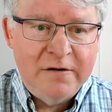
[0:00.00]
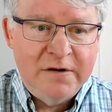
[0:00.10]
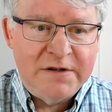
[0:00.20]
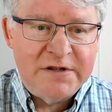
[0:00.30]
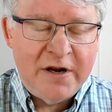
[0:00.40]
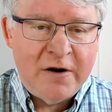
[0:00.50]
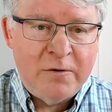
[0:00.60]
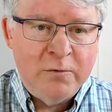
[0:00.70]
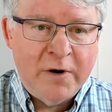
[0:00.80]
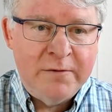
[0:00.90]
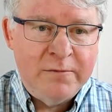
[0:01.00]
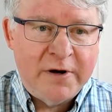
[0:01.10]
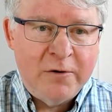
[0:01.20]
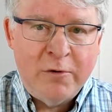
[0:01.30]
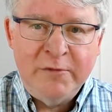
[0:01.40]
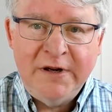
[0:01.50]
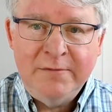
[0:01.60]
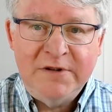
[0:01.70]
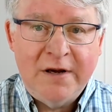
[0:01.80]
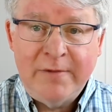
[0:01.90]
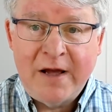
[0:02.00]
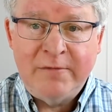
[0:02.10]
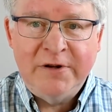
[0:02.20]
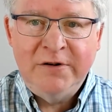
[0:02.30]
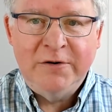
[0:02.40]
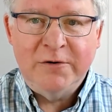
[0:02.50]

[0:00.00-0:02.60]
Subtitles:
It's now run by a woman named Deb Amlin,